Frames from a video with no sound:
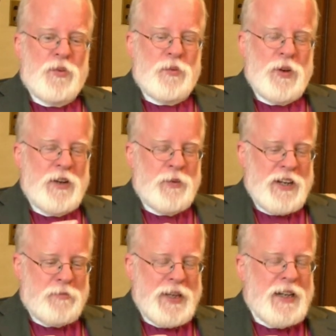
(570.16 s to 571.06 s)
We
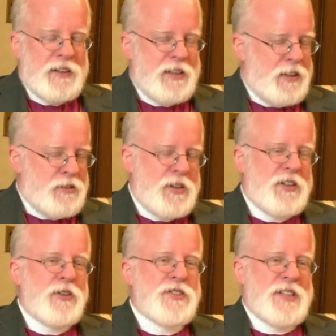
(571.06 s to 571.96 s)
have begun to
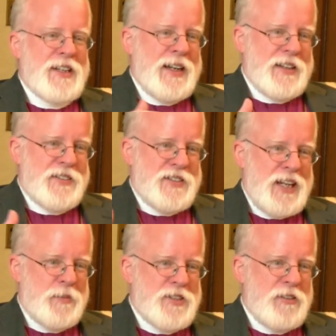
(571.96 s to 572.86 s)
introduce the next
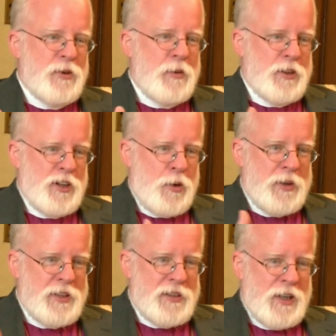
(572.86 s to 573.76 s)
steps of where we'll go
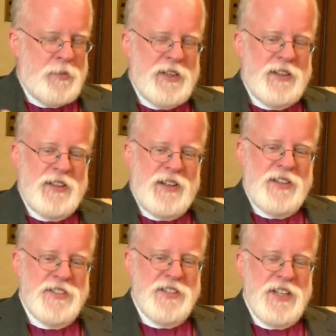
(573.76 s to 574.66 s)
with Indaba in the
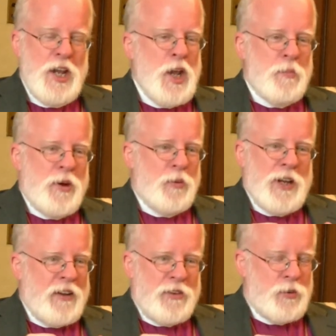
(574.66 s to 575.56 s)
diocese, but
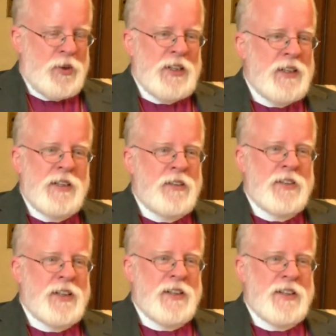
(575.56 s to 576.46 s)
we haven't really
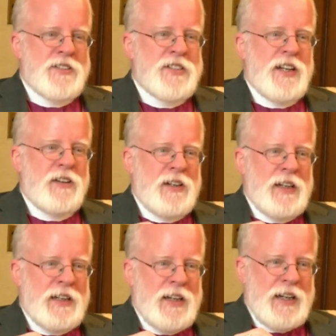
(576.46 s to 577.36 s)
lived into this yet.
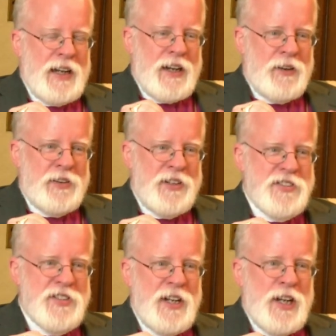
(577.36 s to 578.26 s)
And how
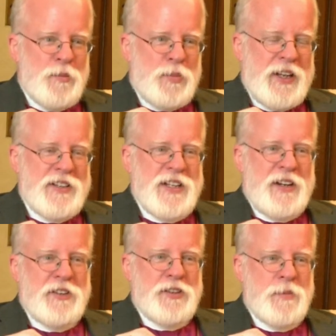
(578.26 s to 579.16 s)
this plays
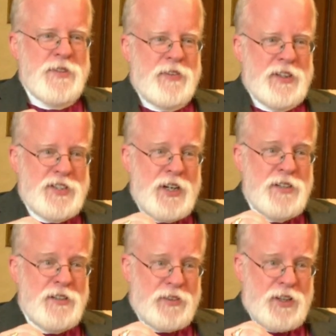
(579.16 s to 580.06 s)
out in terms of a
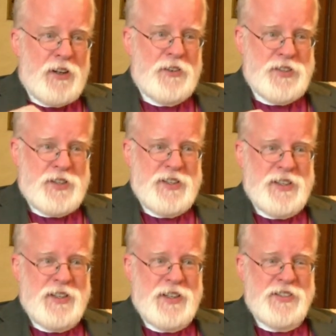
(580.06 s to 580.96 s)
change of culture in
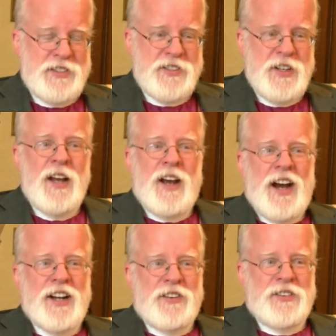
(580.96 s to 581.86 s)
the diocese,
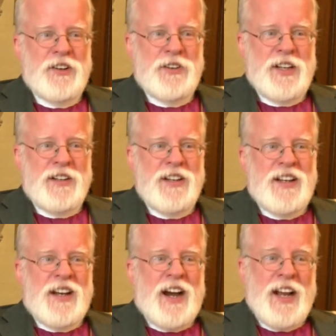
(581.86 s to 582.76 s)
I don't know yet.
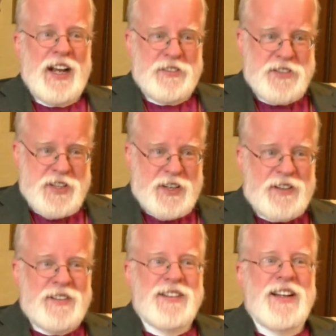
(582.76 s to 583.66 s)
I have
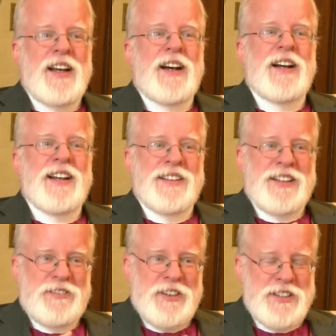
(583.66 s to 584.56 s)
said, and the
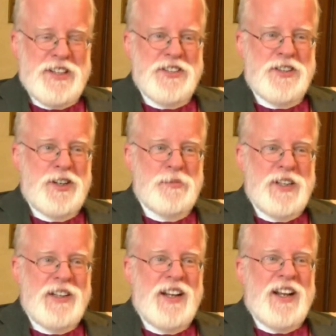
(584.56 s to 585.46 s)
convention has heard
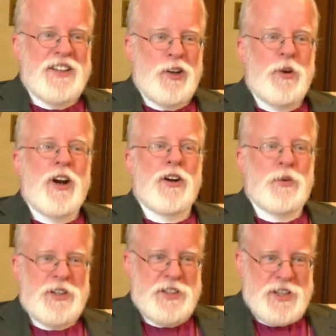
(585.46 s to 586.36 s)
me, that we are
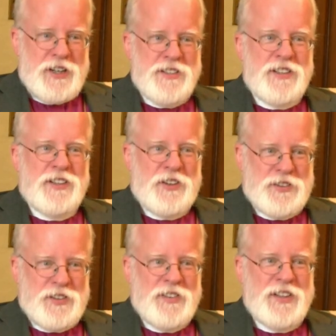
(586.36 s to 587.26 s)
going to change the
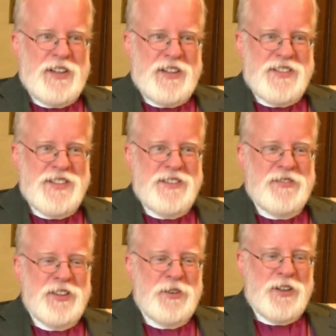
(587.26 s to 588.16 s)
culture of the Diocese of
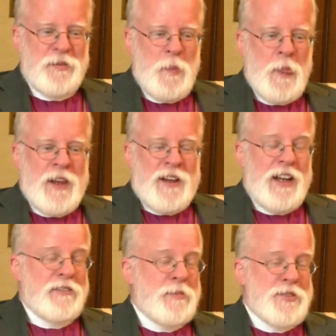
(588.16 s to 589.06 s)
New York.
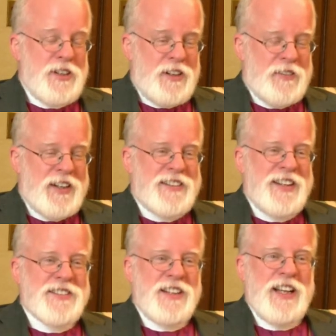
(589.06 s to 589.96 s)
I have observed that it
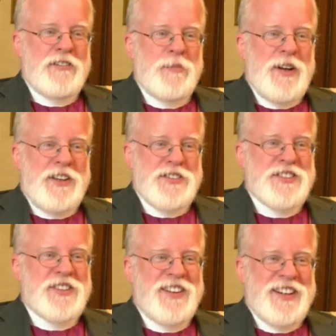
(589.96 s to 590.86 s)
takes 11 miles to
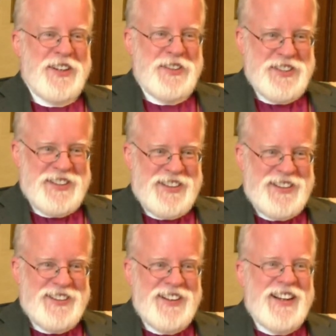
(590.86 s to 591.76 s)
turn around an ocean
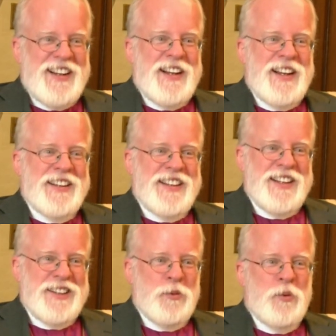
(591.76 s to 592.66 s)
liner, and
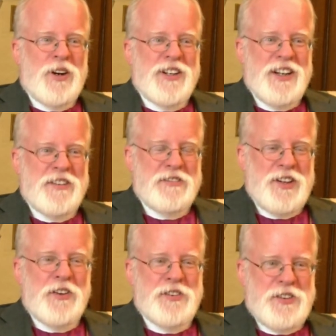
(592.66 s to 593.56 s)
that the work of
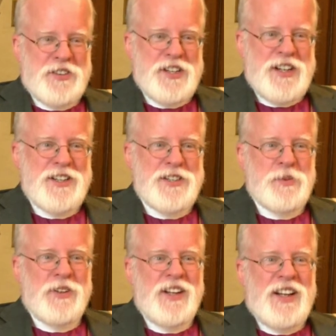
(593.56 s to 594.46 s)
cultural change
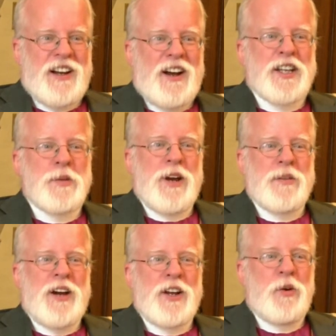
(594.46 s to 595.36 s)
will occupy
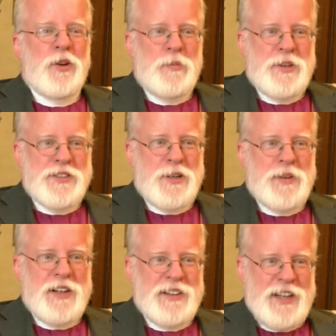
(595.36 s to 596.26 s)
my whole
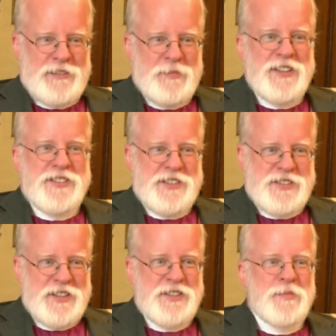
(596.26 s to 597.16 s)
episcopate and that of my
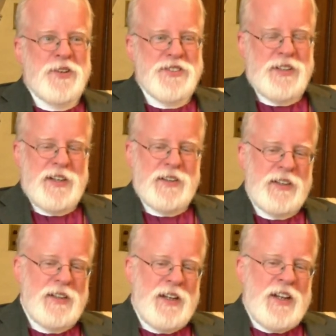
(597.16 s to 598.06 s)
successor, most
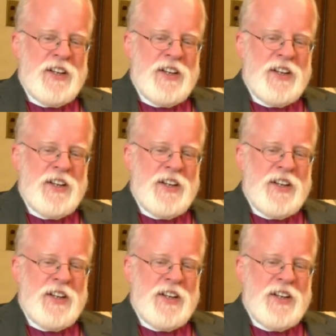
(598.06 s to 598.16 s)
likely.